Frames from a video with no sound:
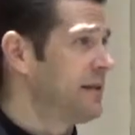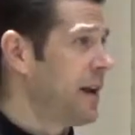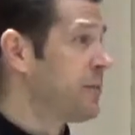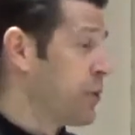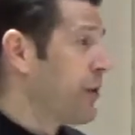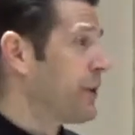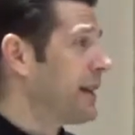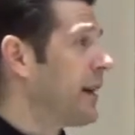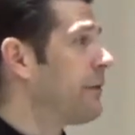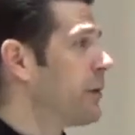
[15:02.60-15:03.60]
is
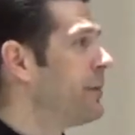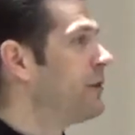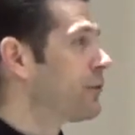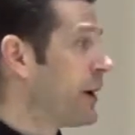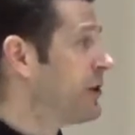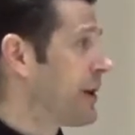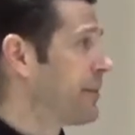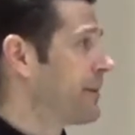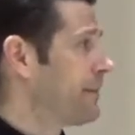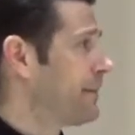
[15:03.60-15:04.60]
brotherly love, or it means friendship.
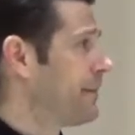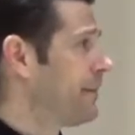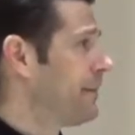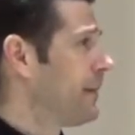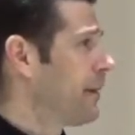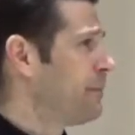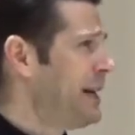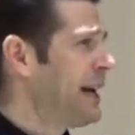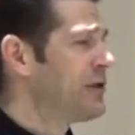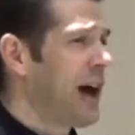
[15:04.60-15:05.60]

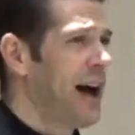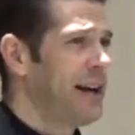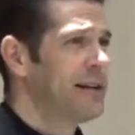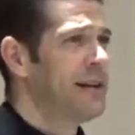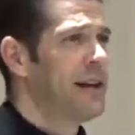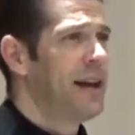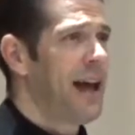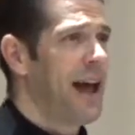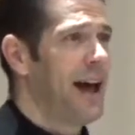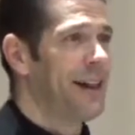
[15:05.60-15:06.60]

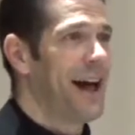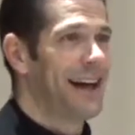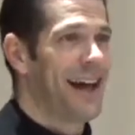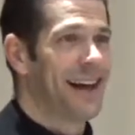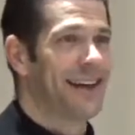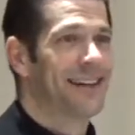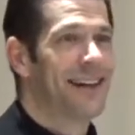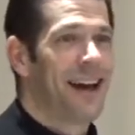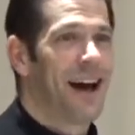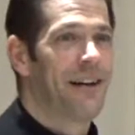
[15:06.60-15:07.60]
P-H-I-L-I-A.
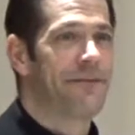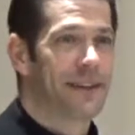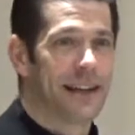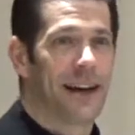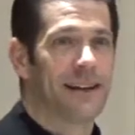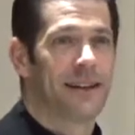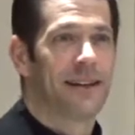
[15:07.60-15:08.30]
Philia.